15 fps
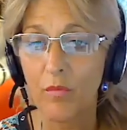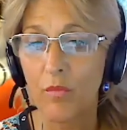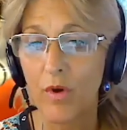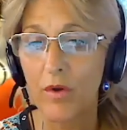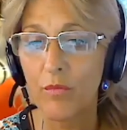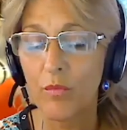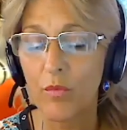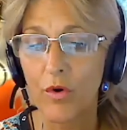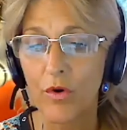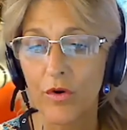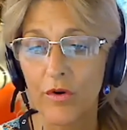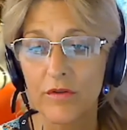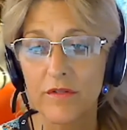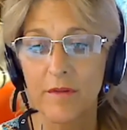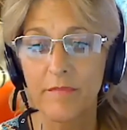one
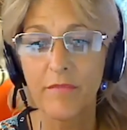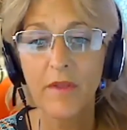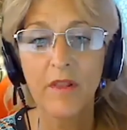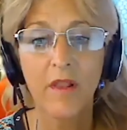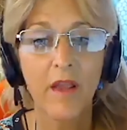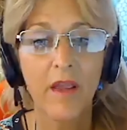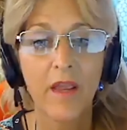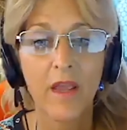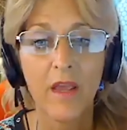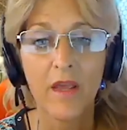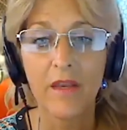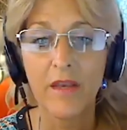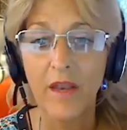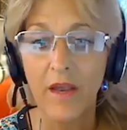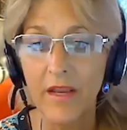word something like
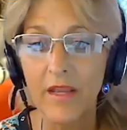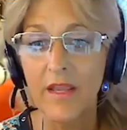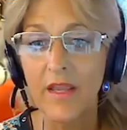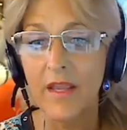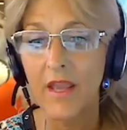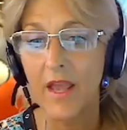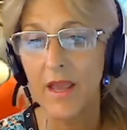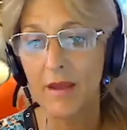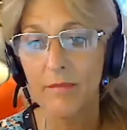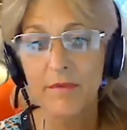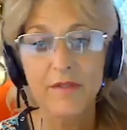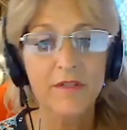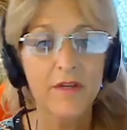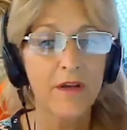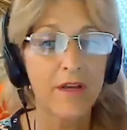nike
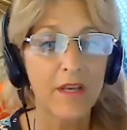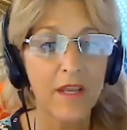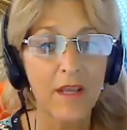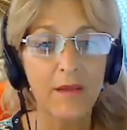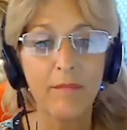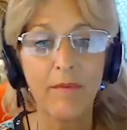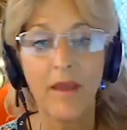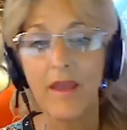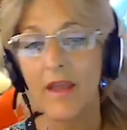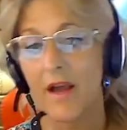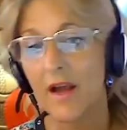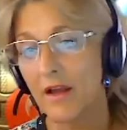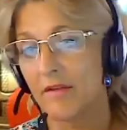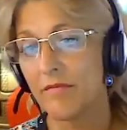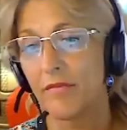amazon ebay
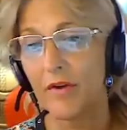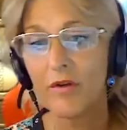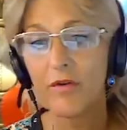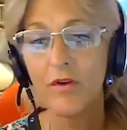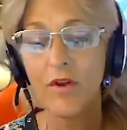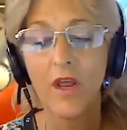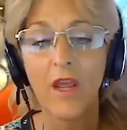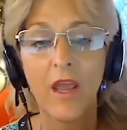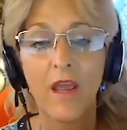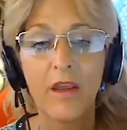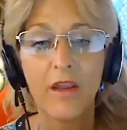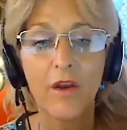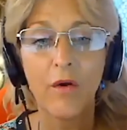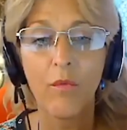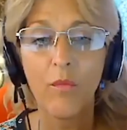iphone and
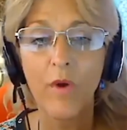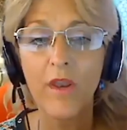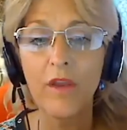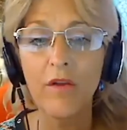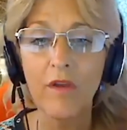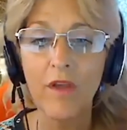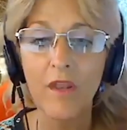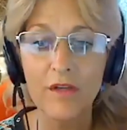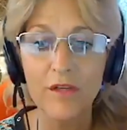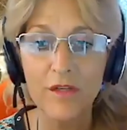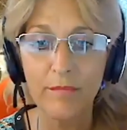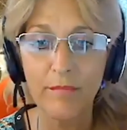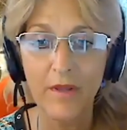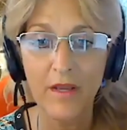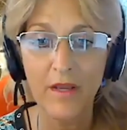you know when you get
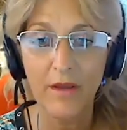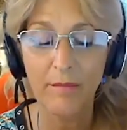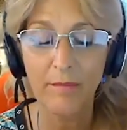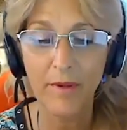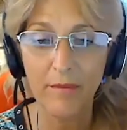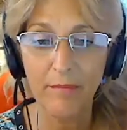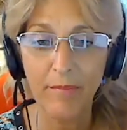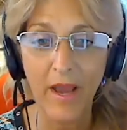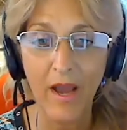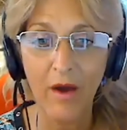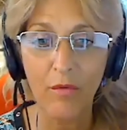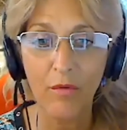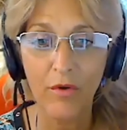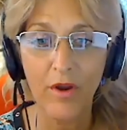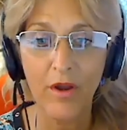into being a big
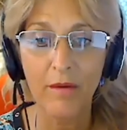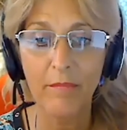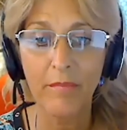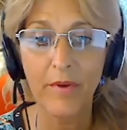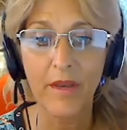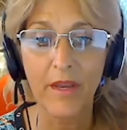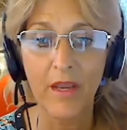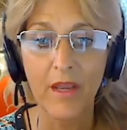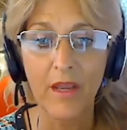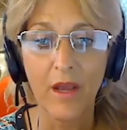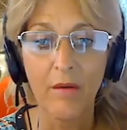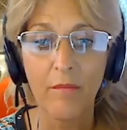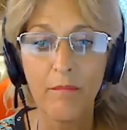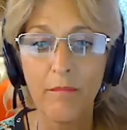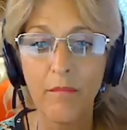power company
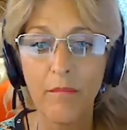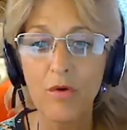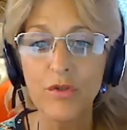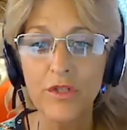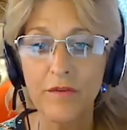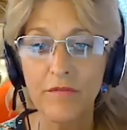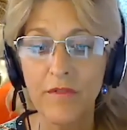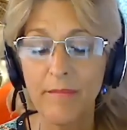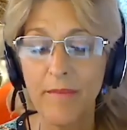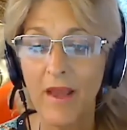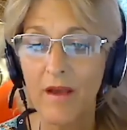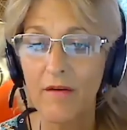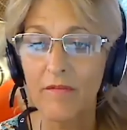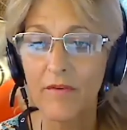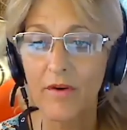most of them
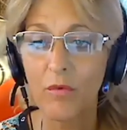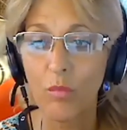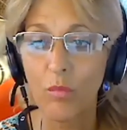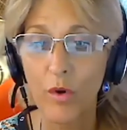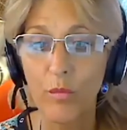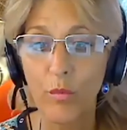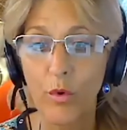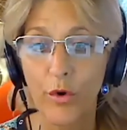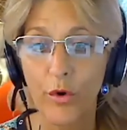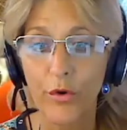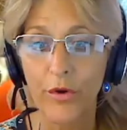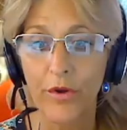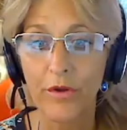have one word